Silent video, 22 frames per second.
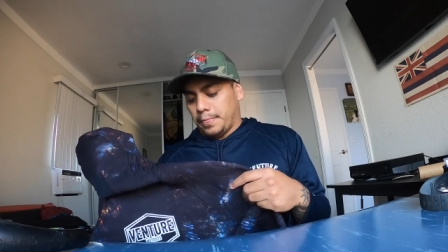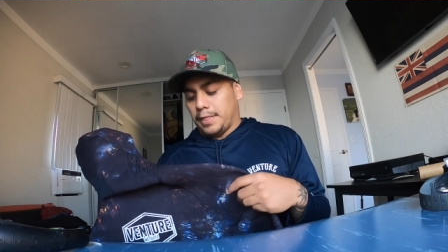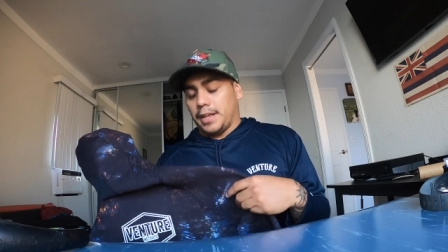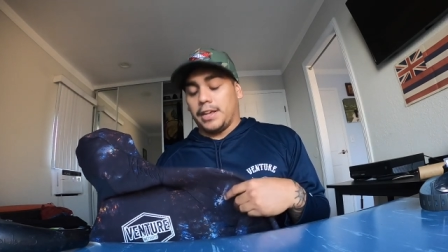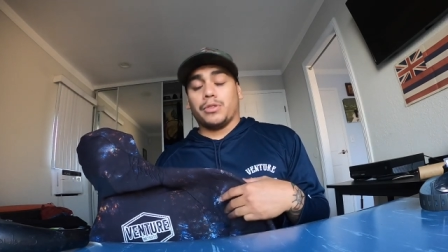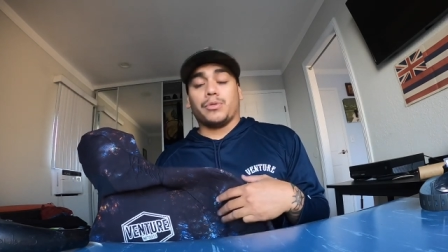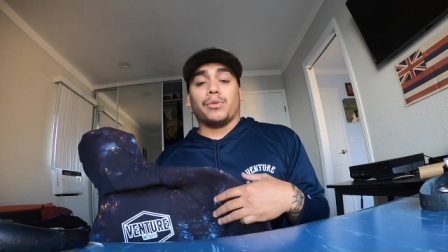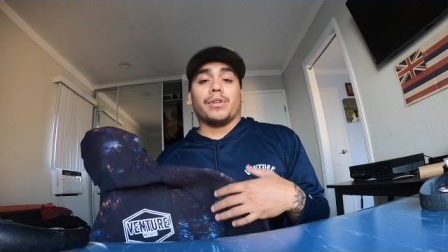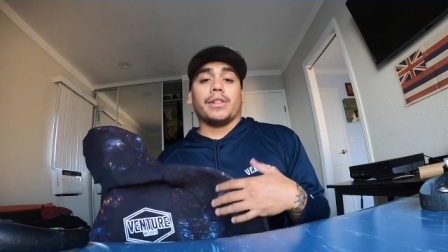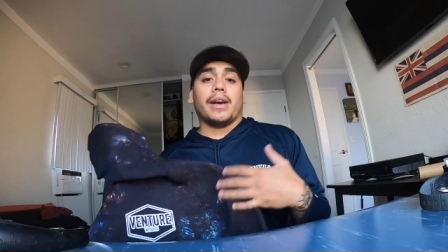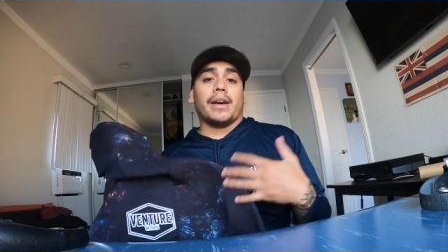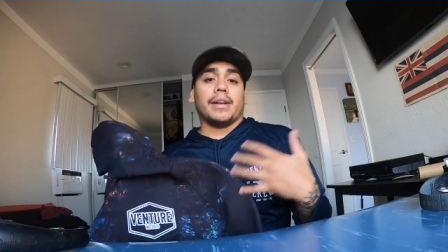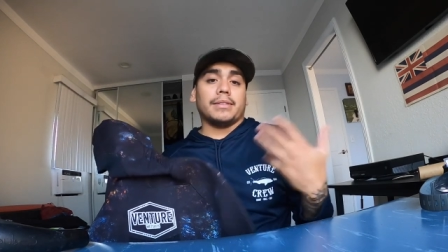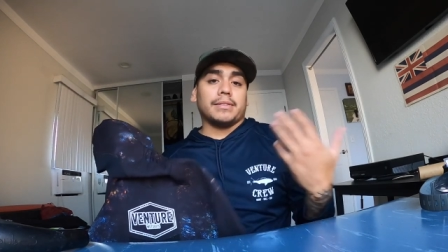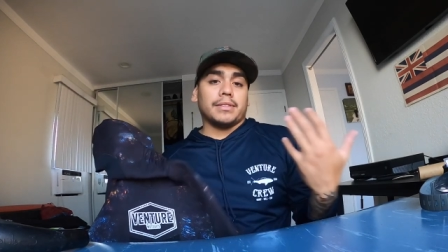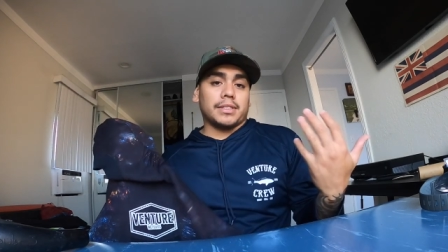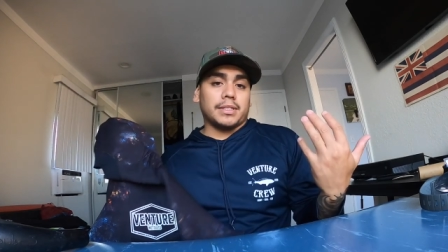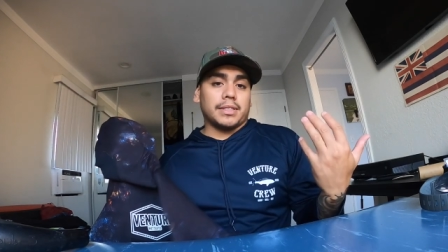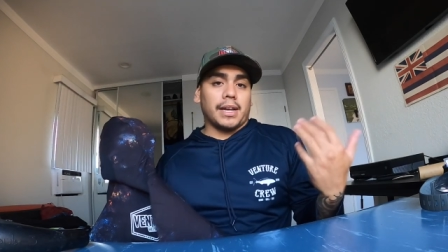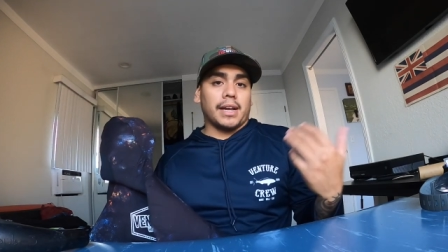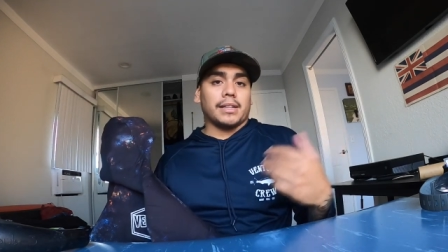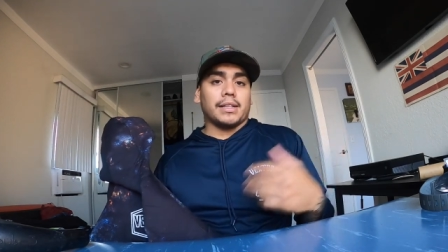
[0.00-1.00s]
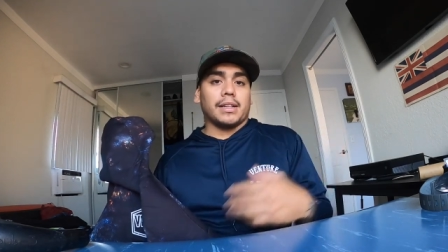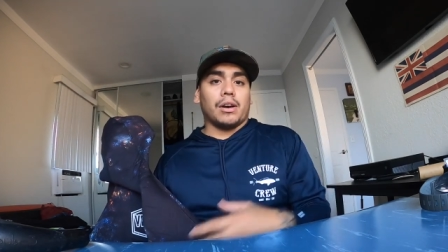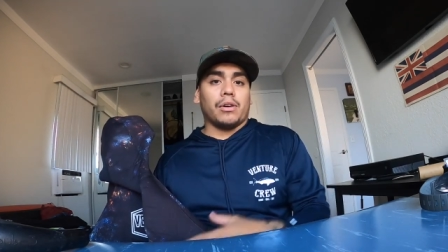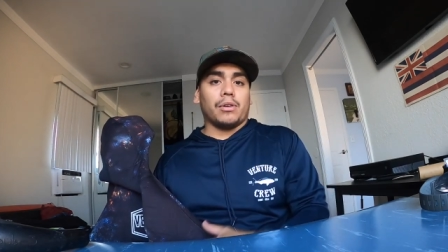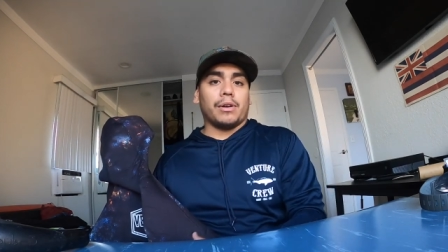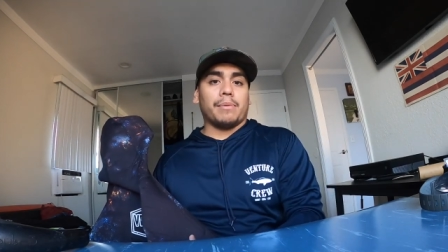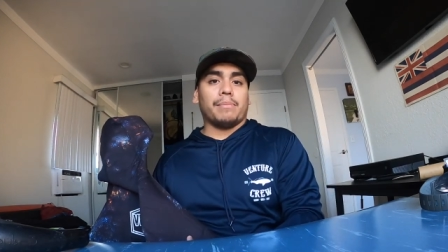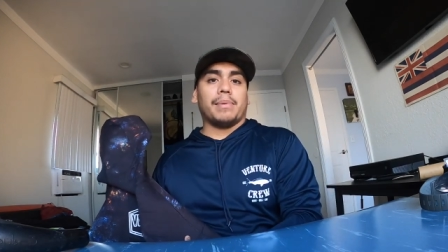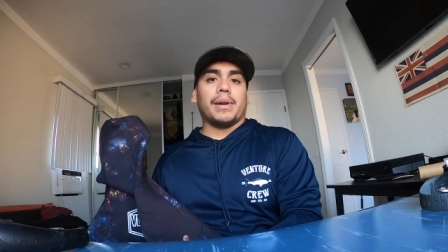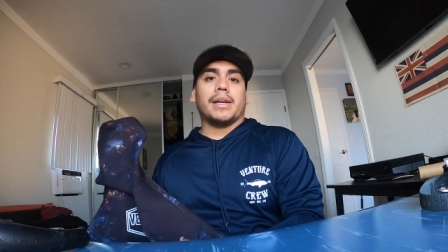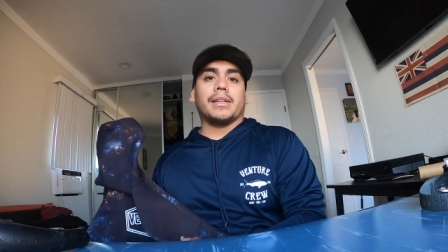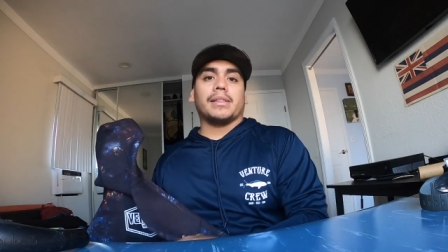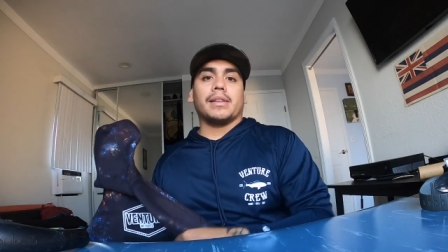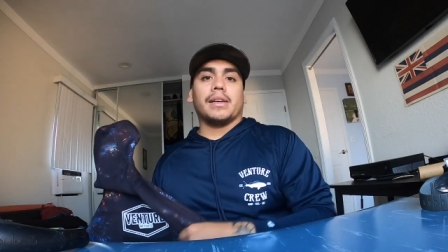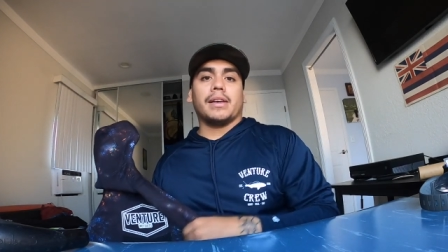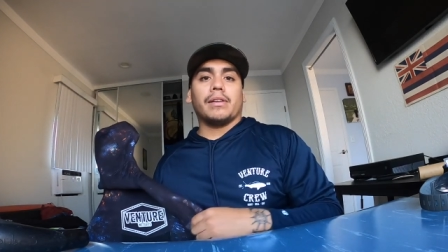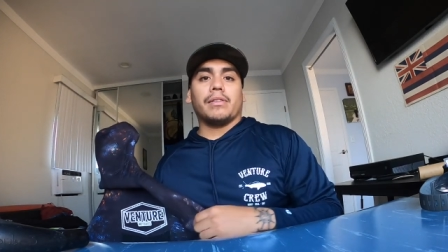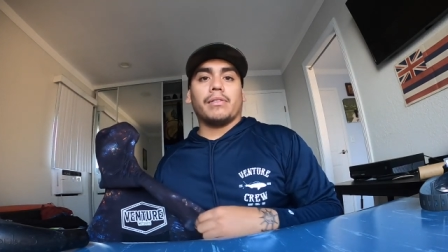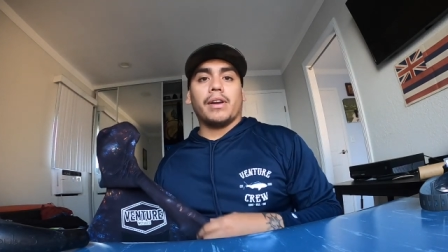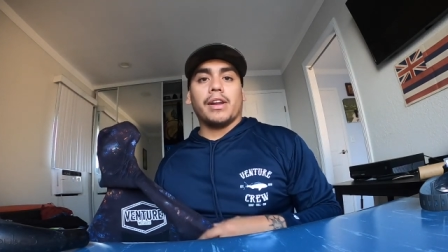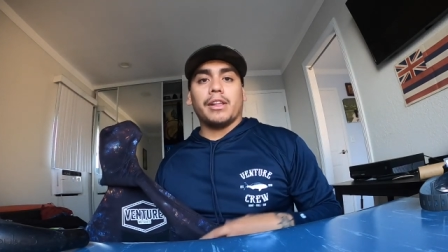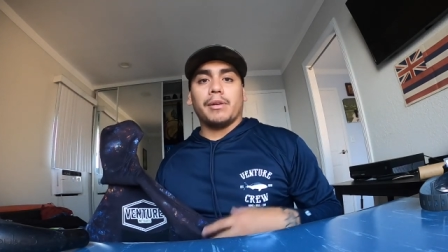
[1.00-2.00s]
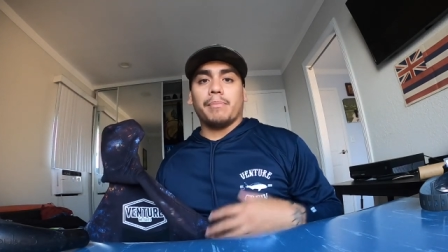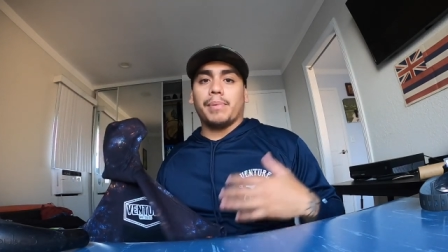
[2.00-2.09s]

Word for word: That's where that stand out and blend in, right?